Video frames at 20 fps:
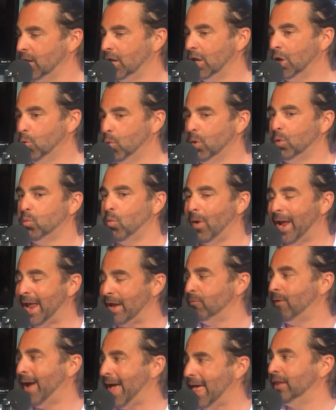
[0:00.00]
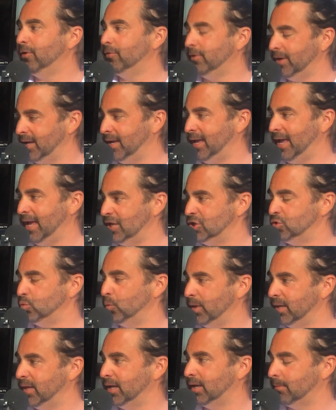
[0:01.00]
who would way rather engage
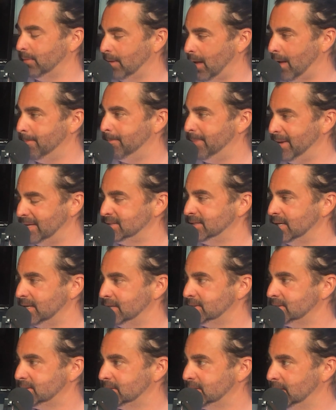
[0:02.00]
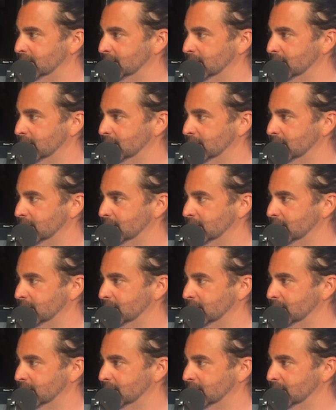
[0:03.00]
with a business